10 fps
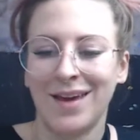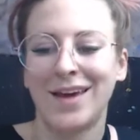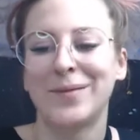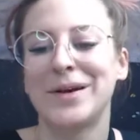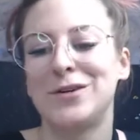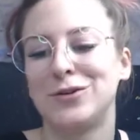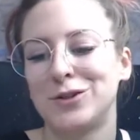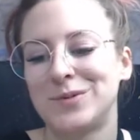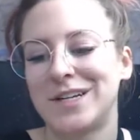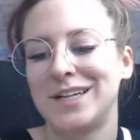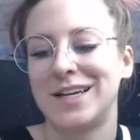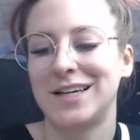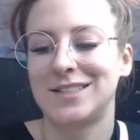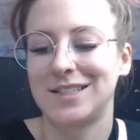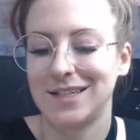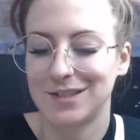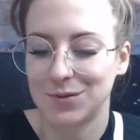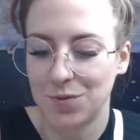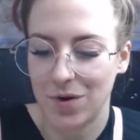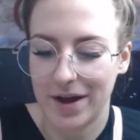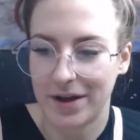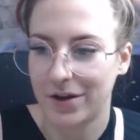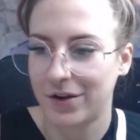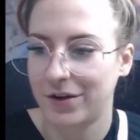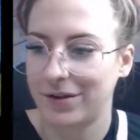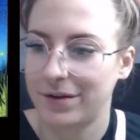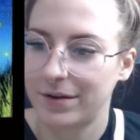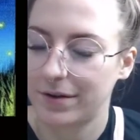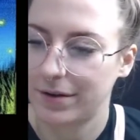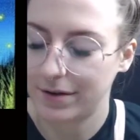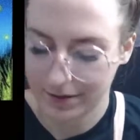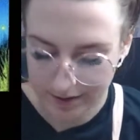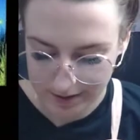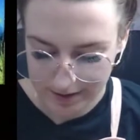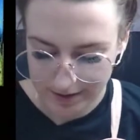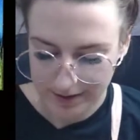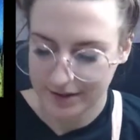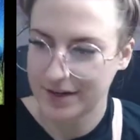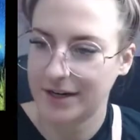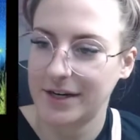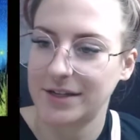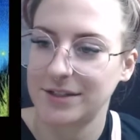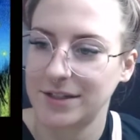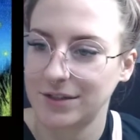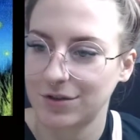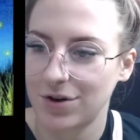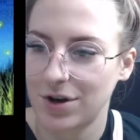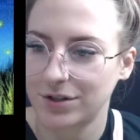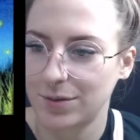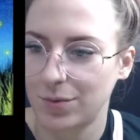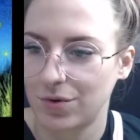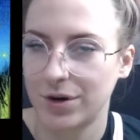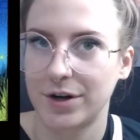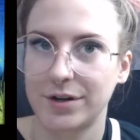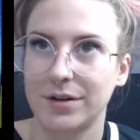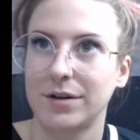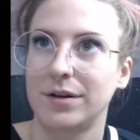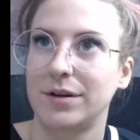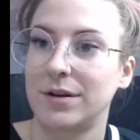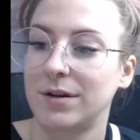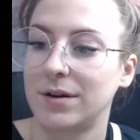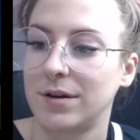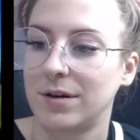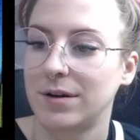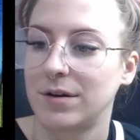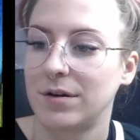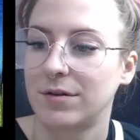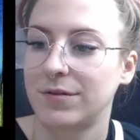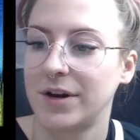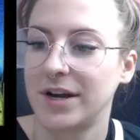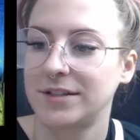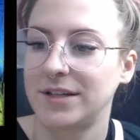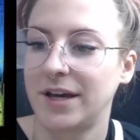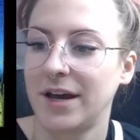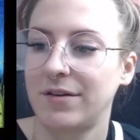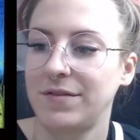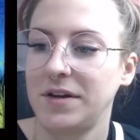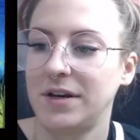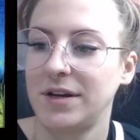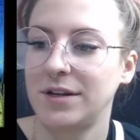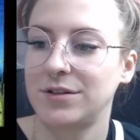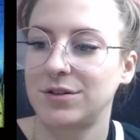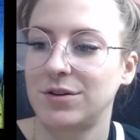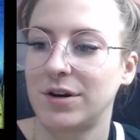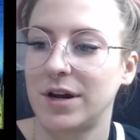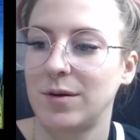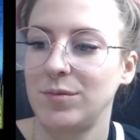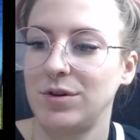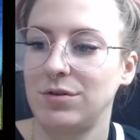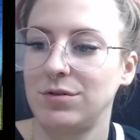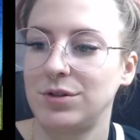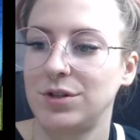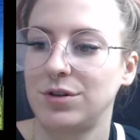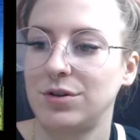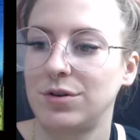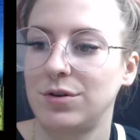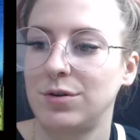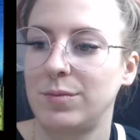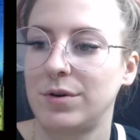And my YouTube's Taytayski as well. Taytayskis across the board. For Etsy, Caffeine, Instagram, YouTube.